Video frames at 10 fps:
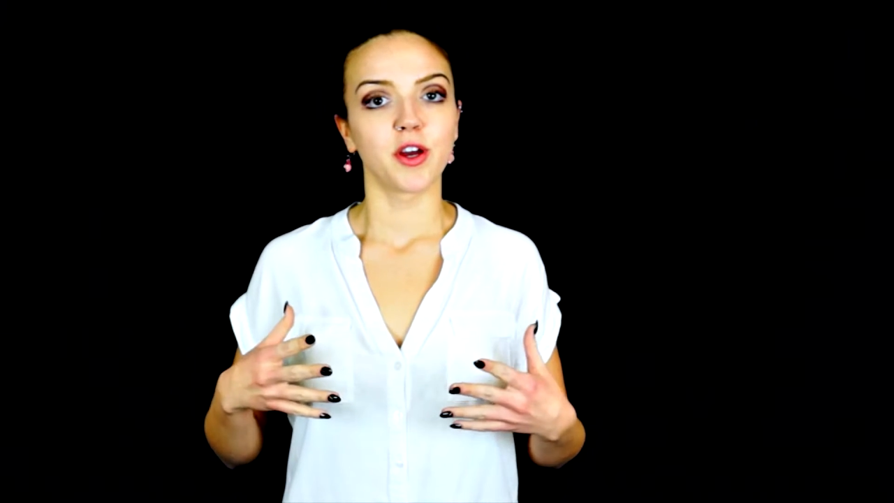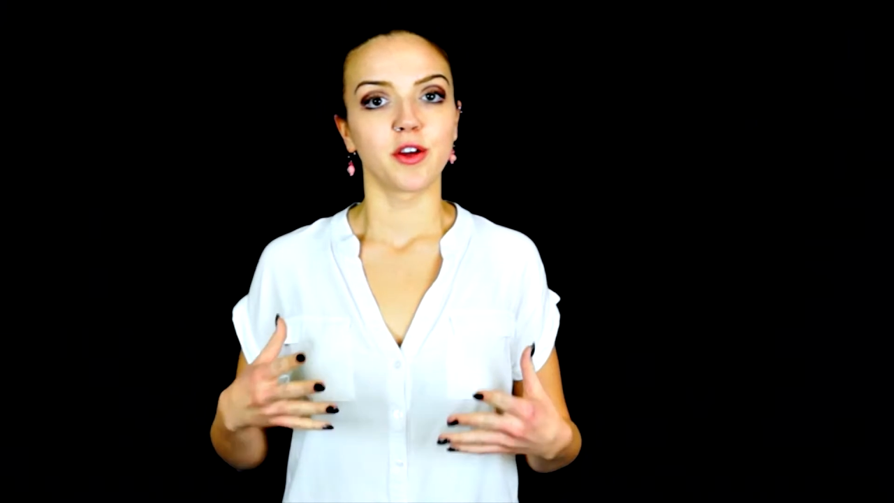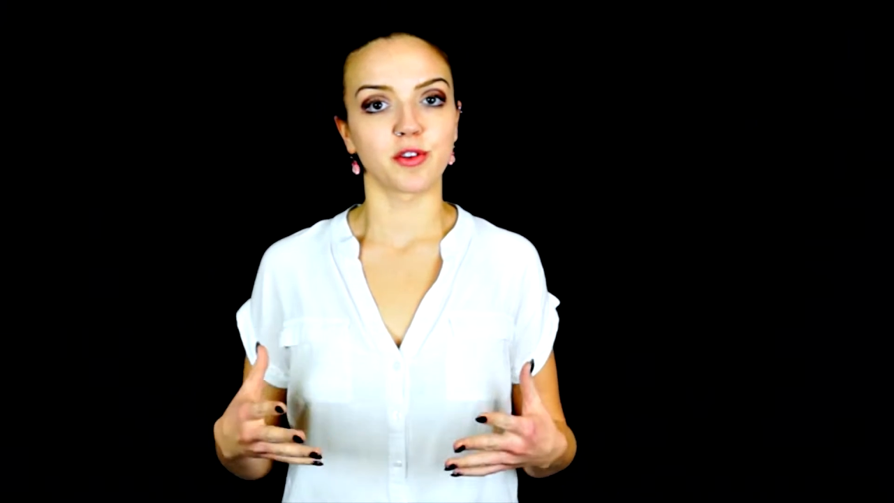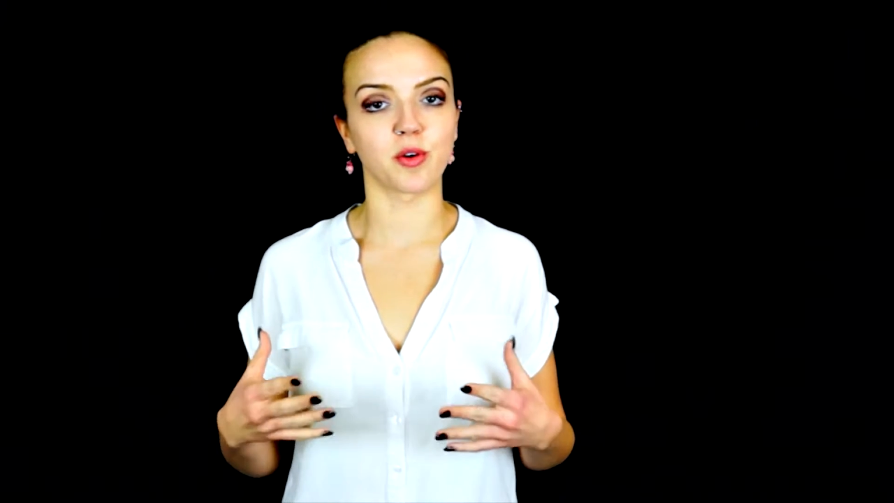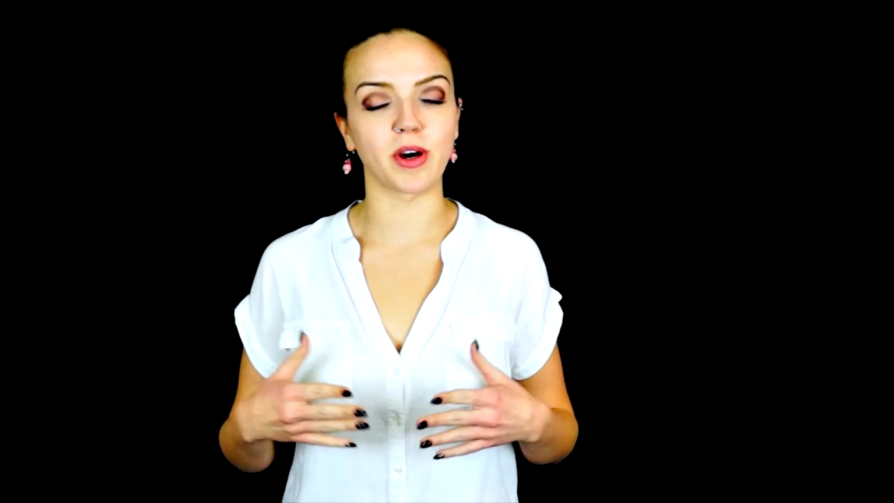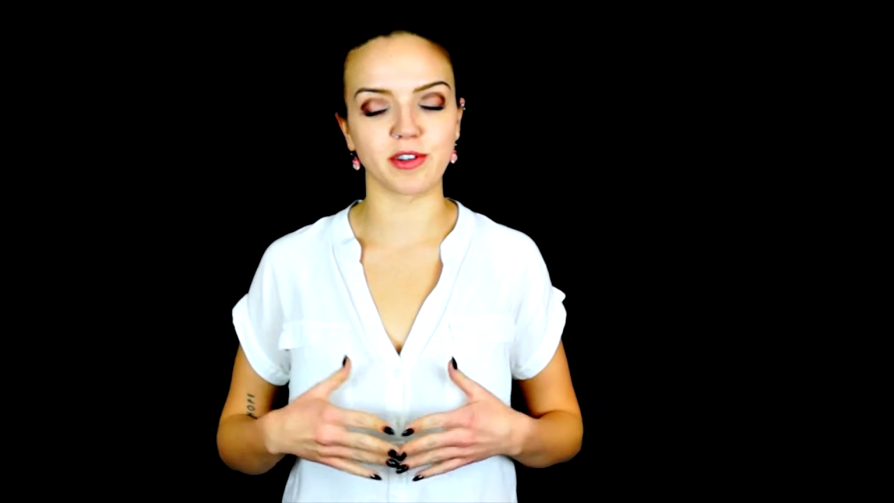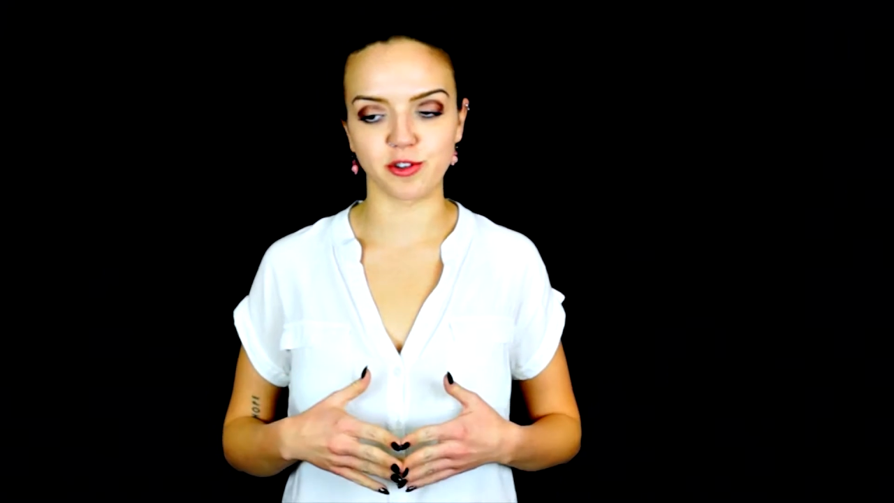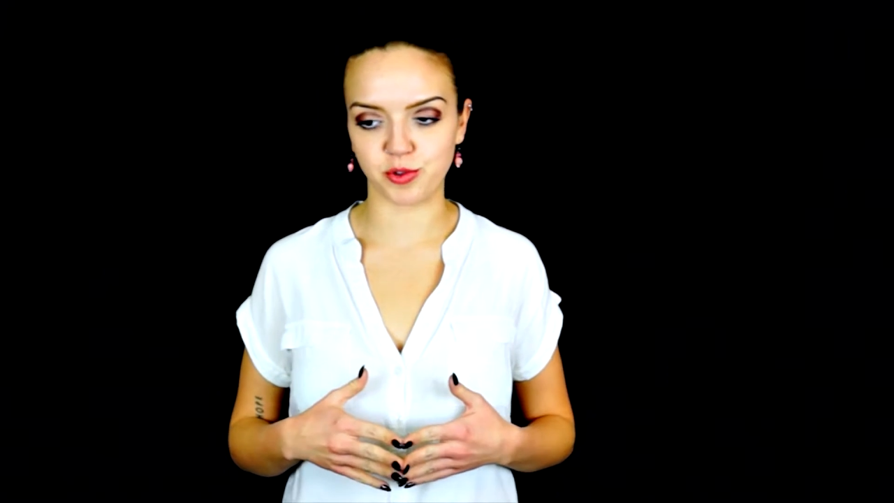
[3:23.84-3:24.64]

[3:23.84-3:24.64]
So as I